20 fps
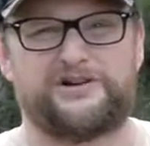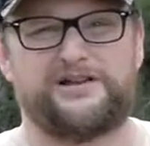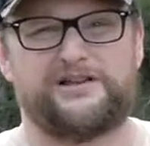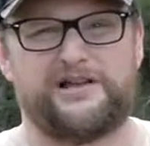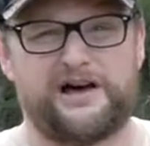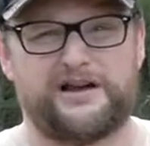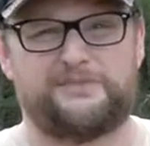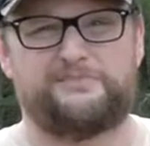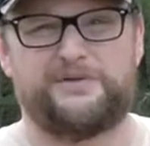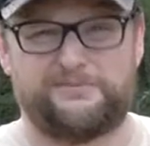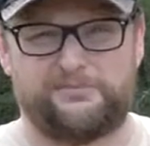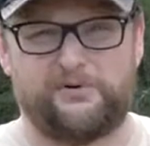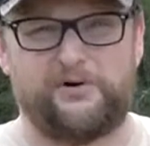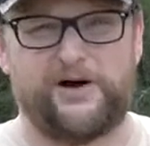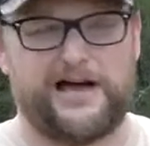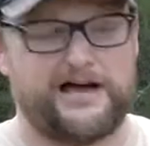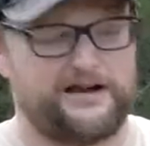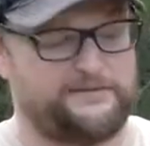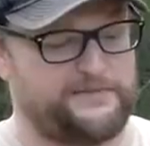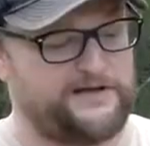a lot of people
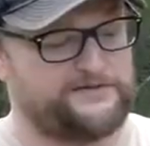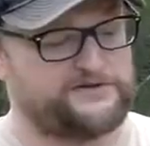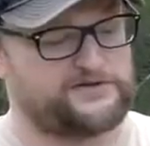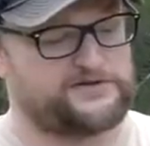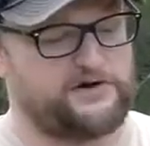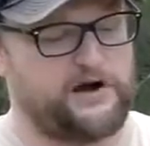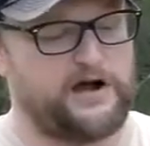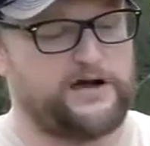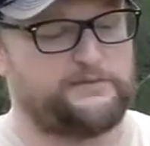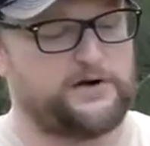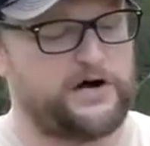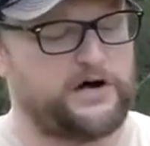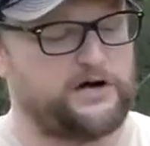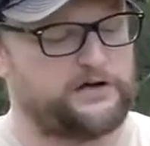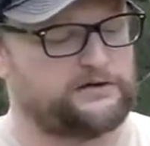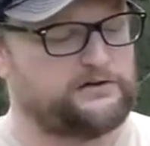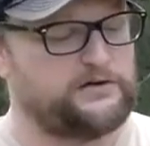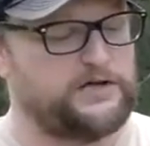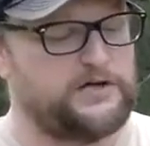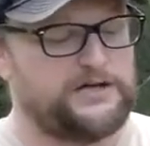had about the
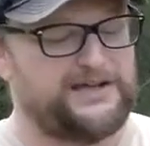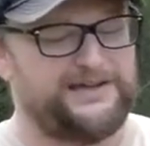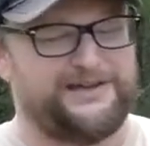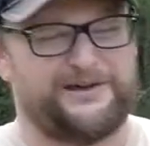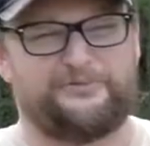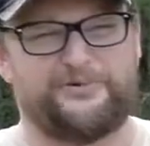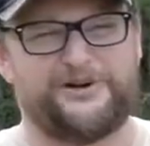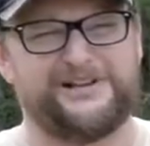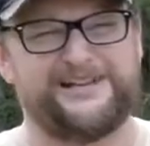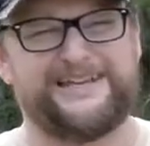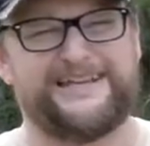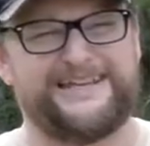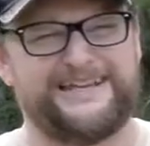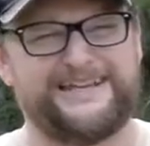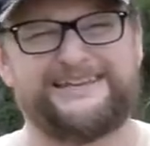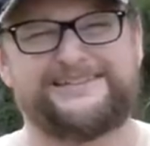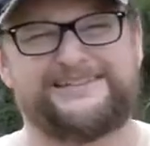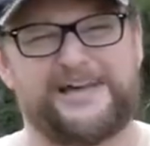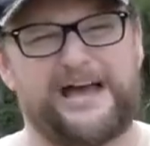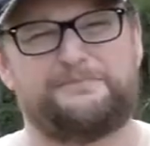Stribog, and really
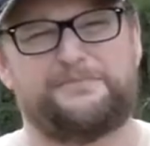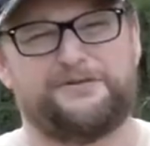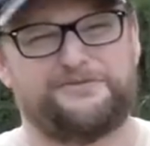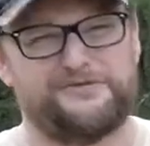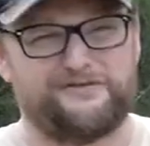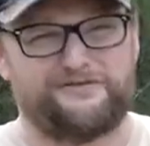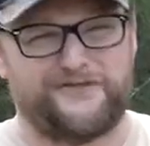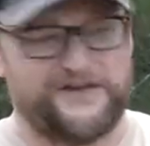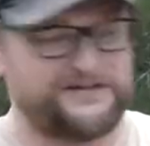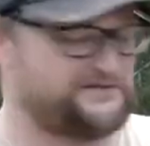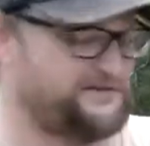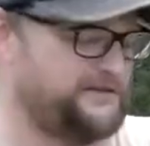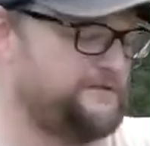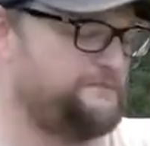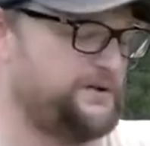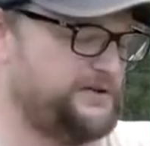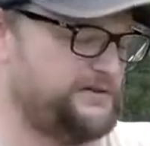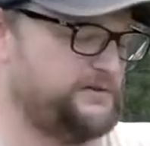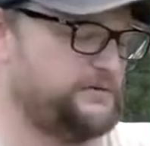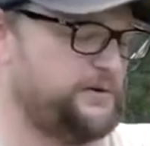any type of defensive
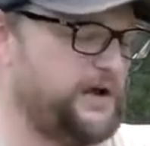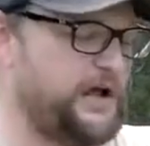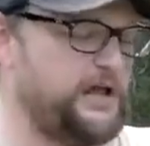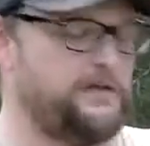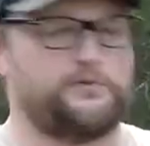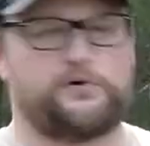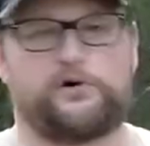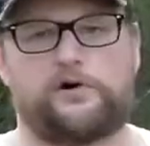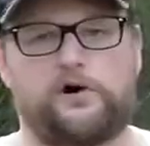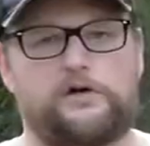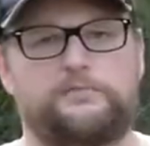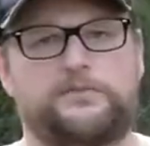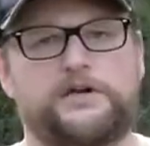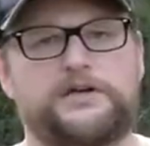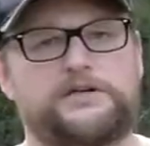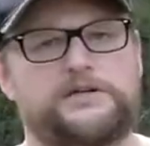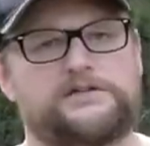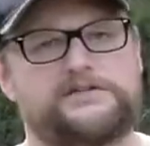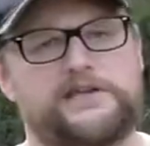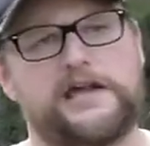pistol caliber
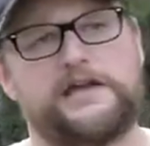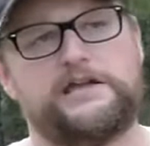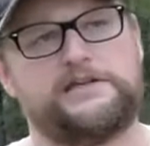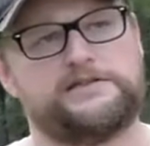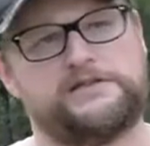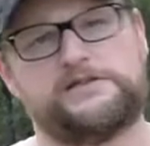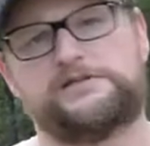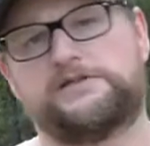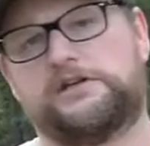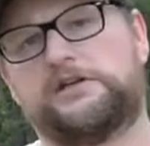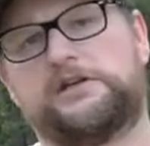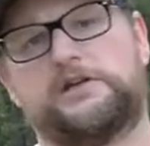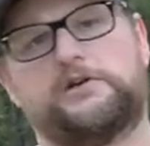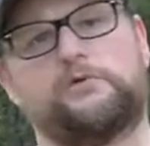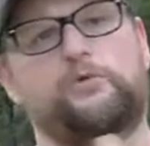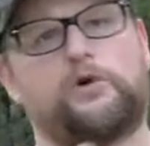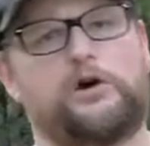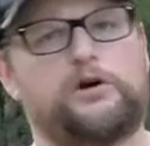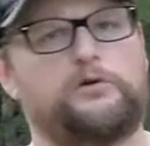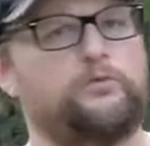carbine is, hey, is this thing gonna
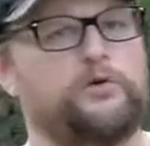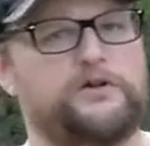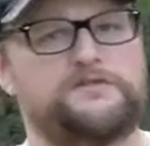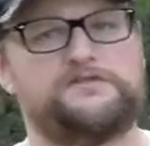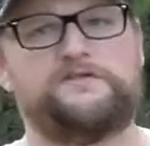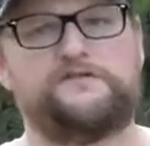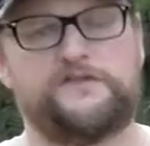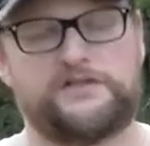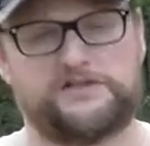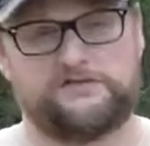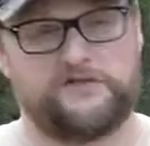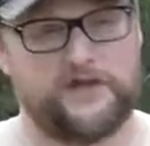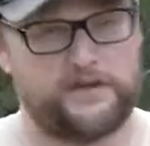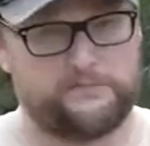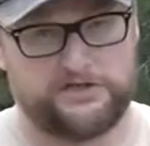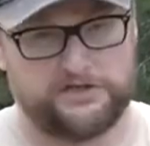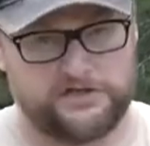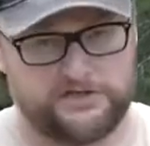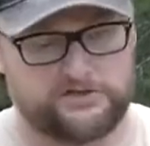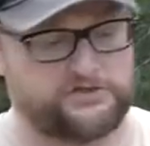work with defensive
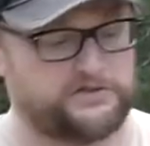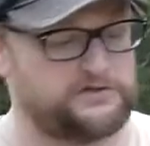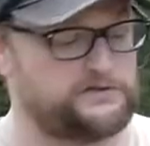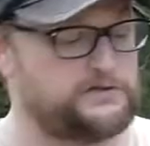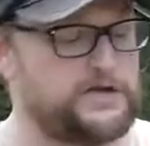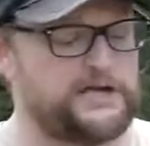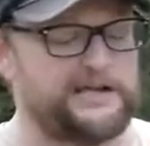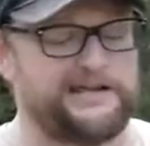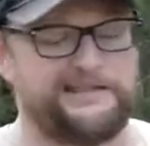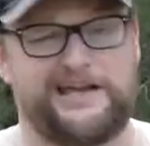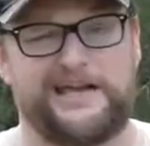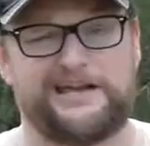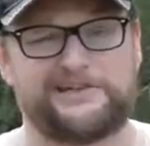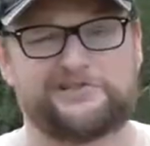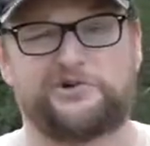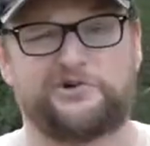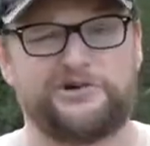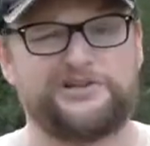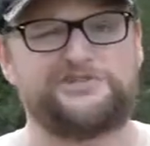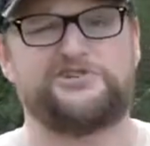ammunition? The
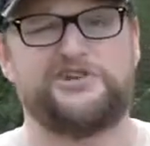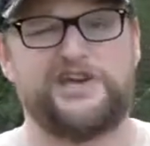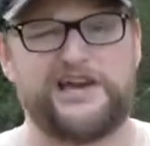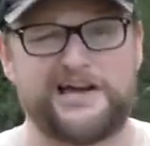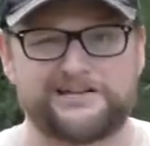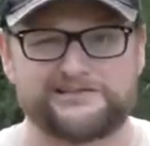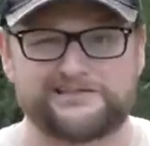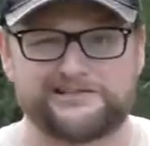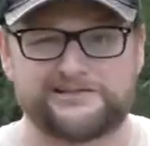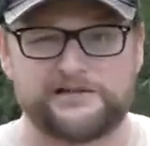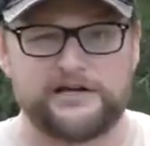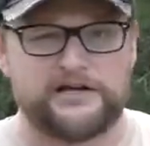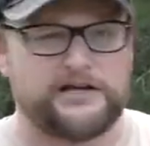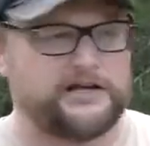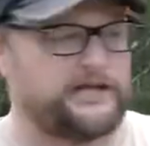answer is yes.